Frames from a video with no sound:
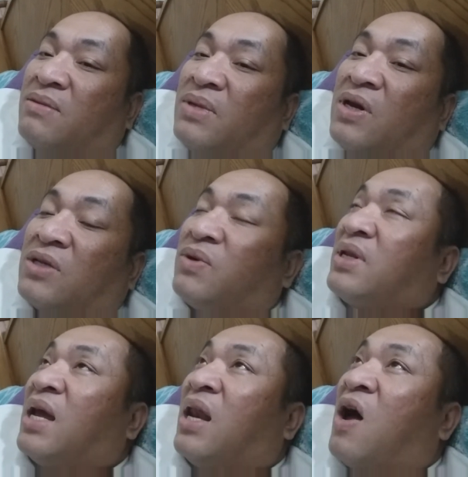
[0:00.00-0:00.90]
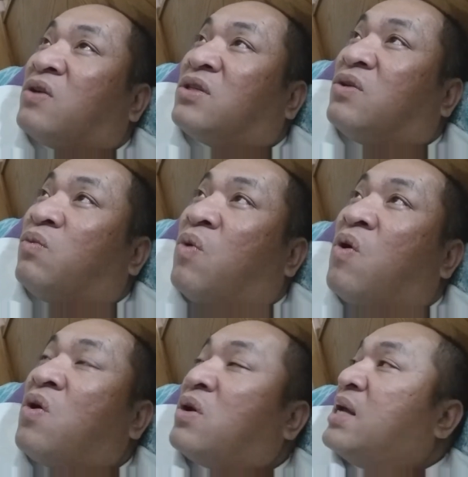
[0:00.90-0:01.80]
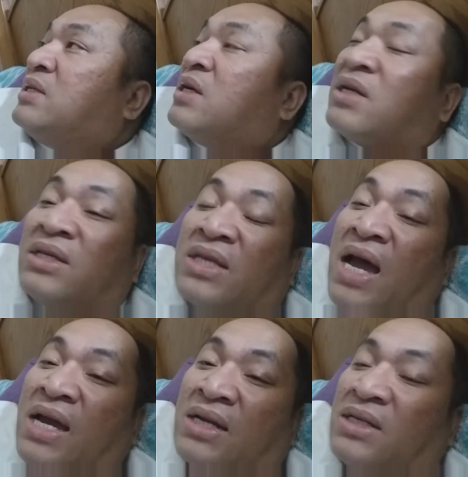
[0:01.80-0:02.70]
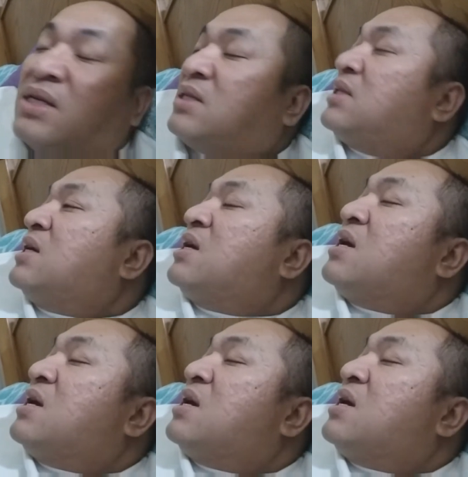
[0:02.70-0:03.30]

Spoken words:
Because when they lost the war, they took the scientists,